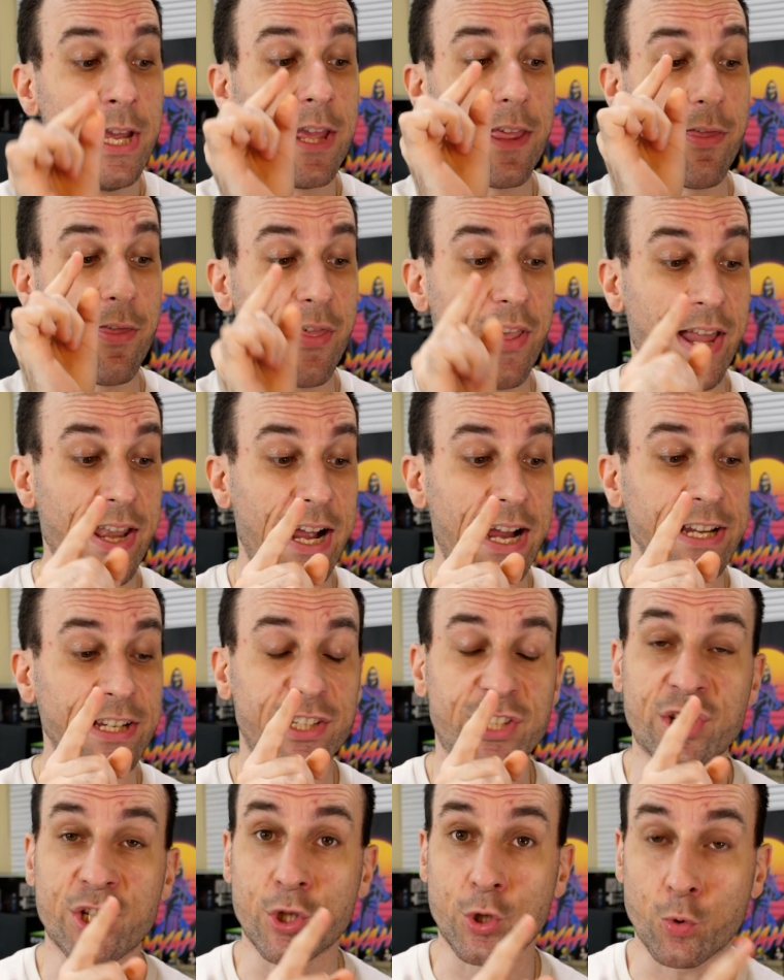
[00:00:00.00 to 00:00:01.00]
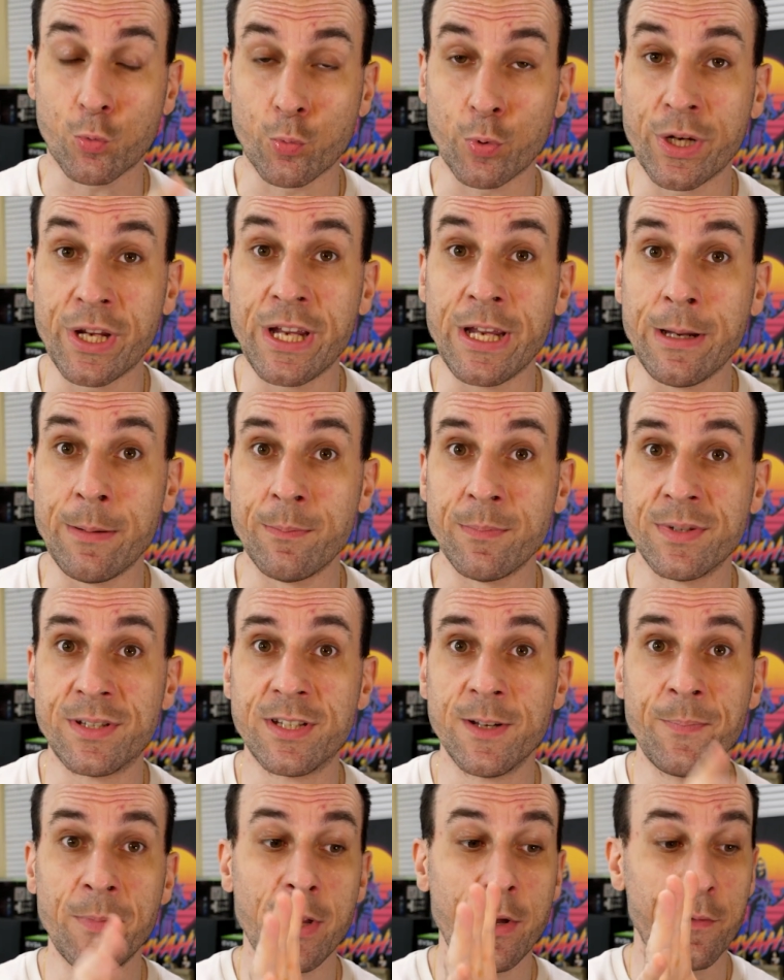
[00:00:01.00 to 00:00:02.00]
then I streamed
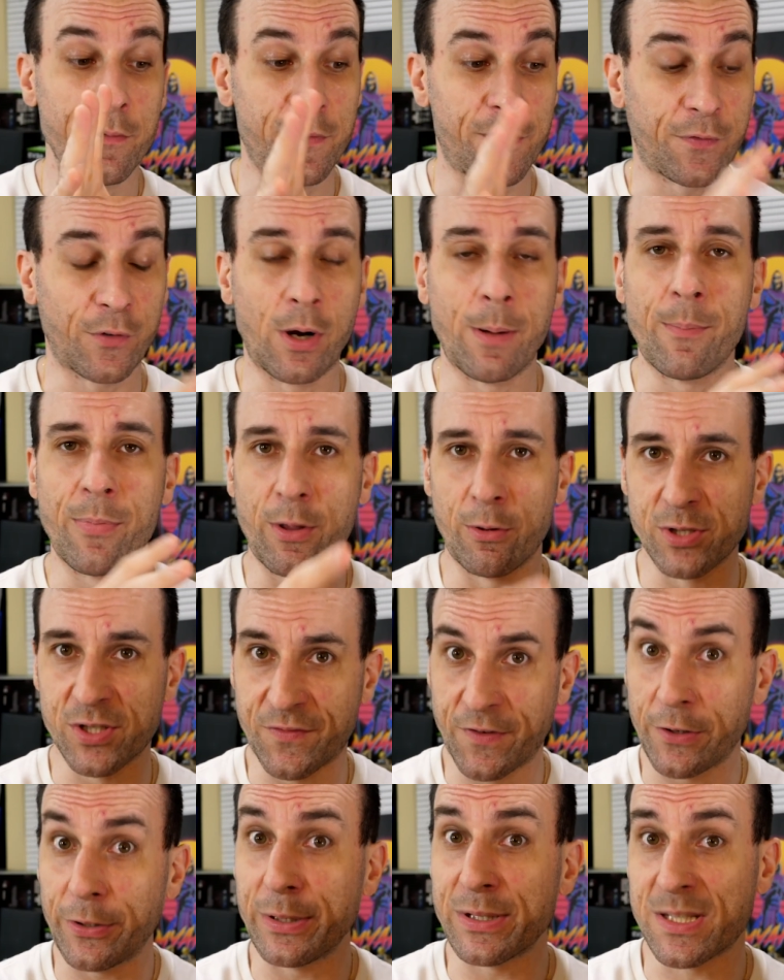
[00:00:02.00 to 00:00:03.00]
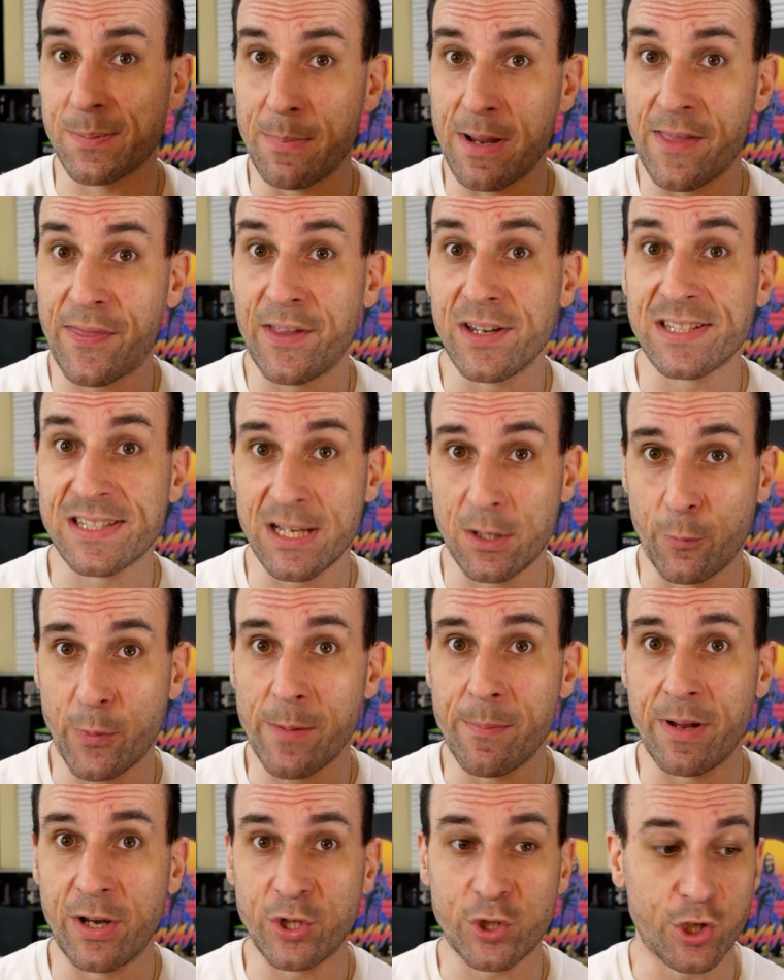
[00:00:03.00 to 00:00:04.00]
from those various methods that we
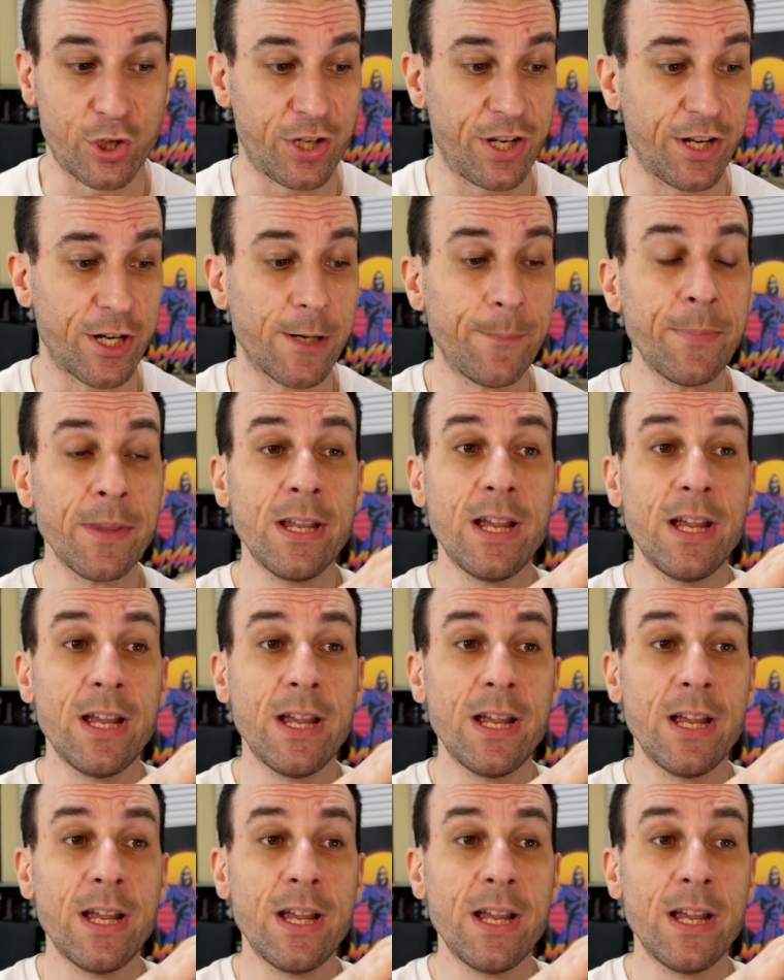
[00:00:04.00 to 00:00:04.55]
mentioned here.